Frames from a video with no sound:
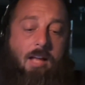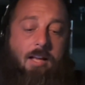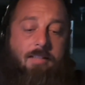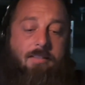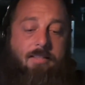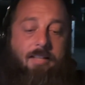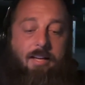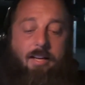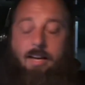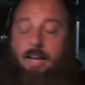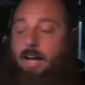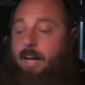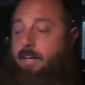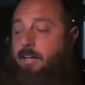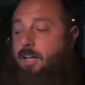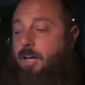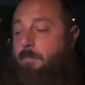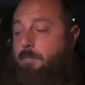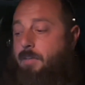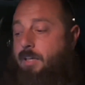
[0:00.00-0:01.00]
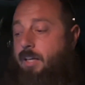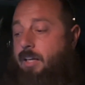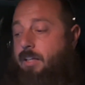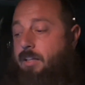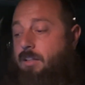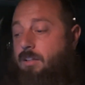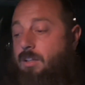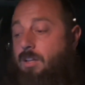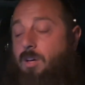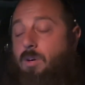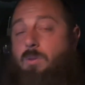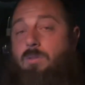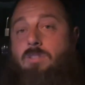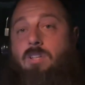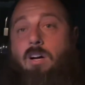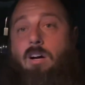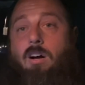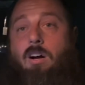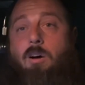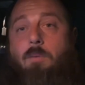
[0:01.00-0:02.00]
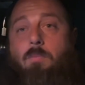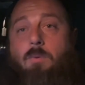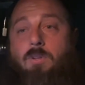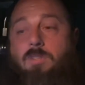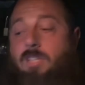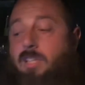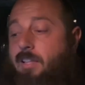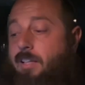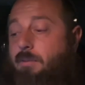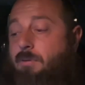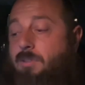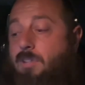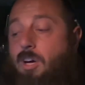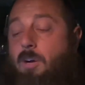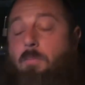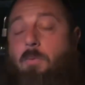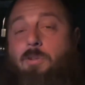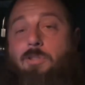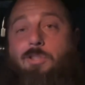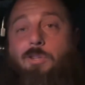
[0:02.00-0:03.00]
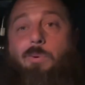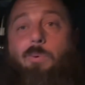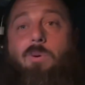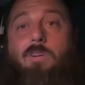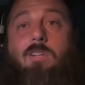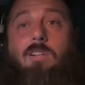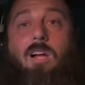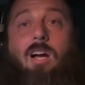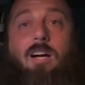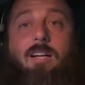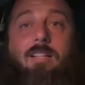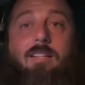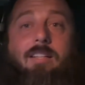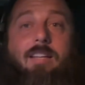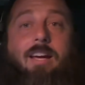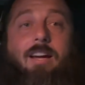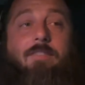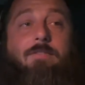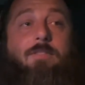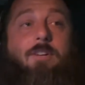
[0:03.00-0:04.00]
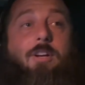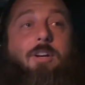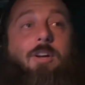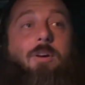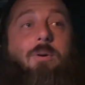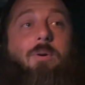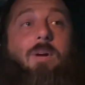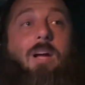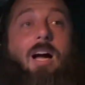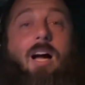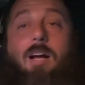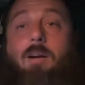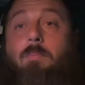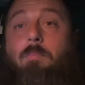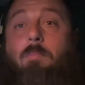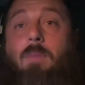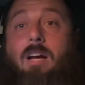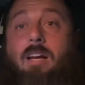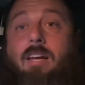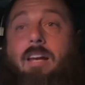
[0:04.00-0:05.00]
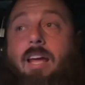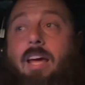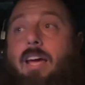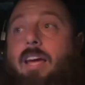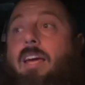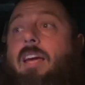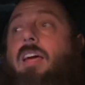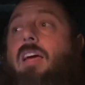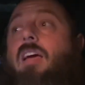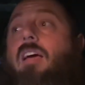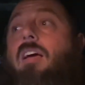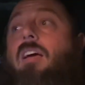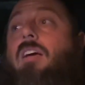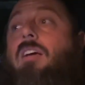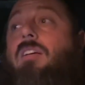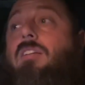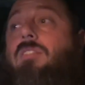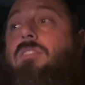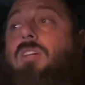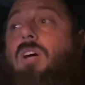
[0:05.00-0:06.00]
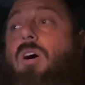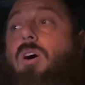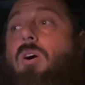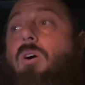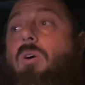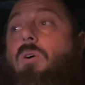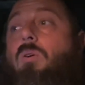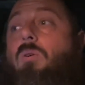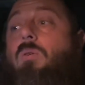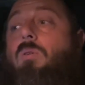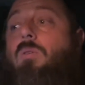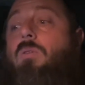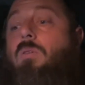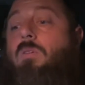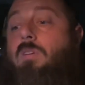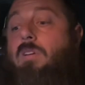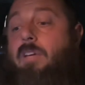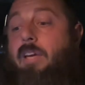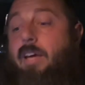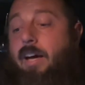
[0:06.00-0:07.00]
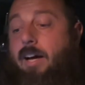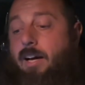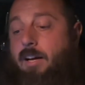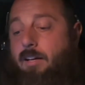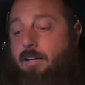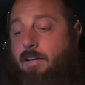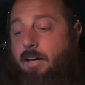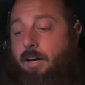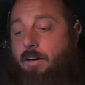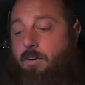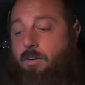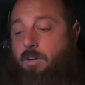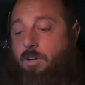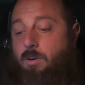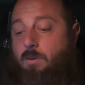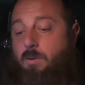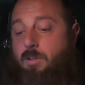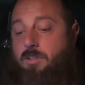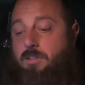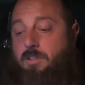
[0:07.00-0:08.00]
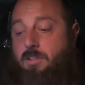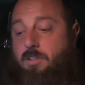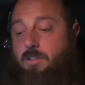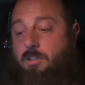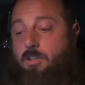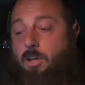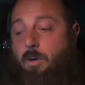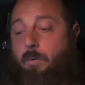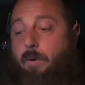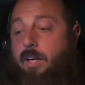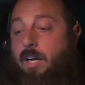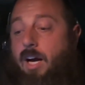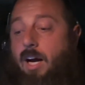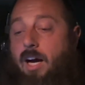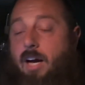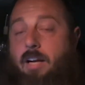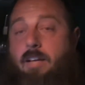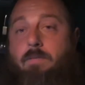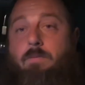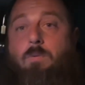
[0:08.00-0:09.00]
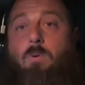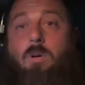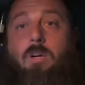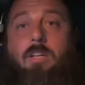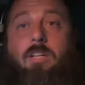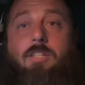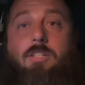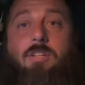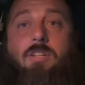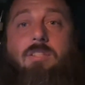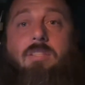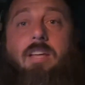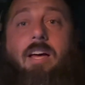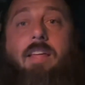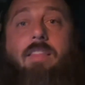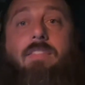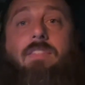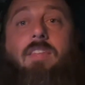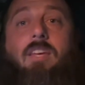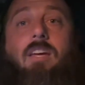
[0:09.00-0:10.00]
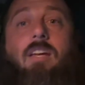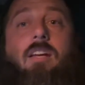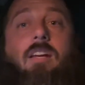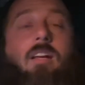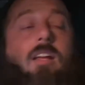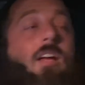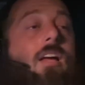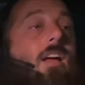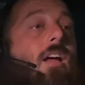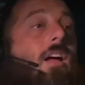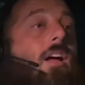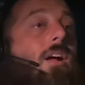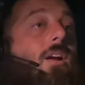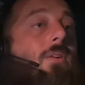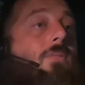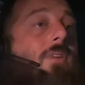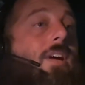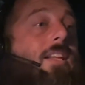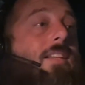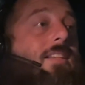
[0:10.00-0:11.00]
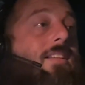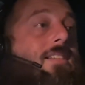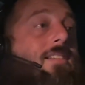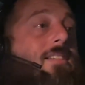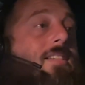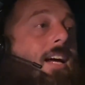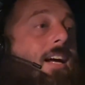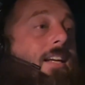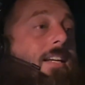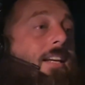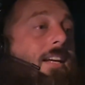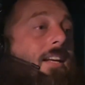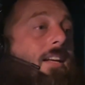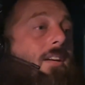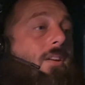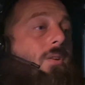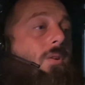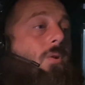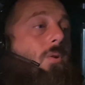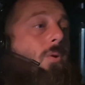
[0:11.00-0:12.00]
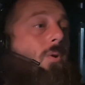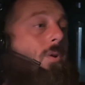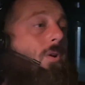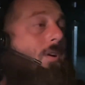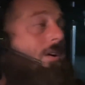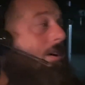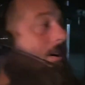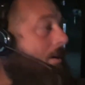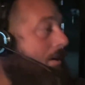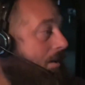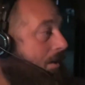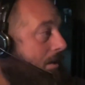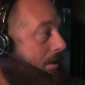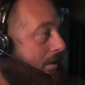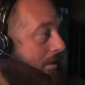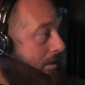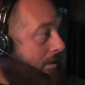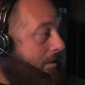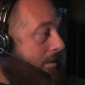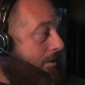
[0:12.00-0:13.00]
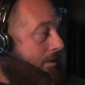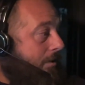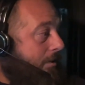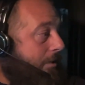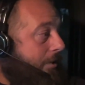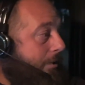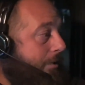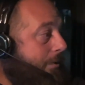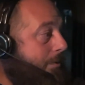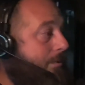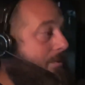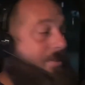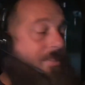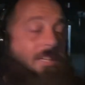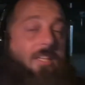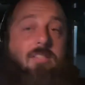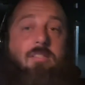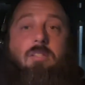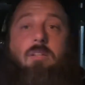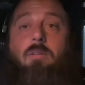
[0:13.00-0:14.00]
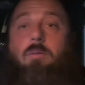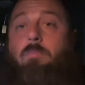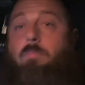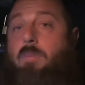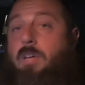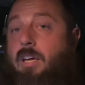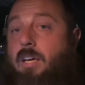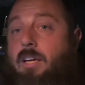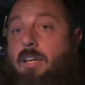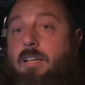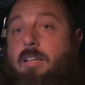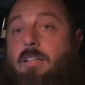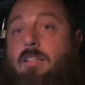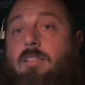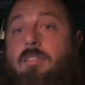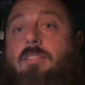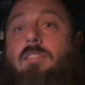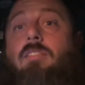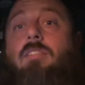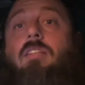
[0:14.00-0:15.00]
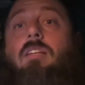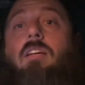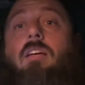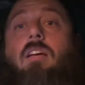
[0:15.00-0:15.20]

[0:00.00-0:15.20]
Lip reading: Didn't end up getting a load to I think it was almost 2 o'clock in the afternoon on Monday. So, yeah, I don't know what's going on, if work is just that thin right this second, or their new system is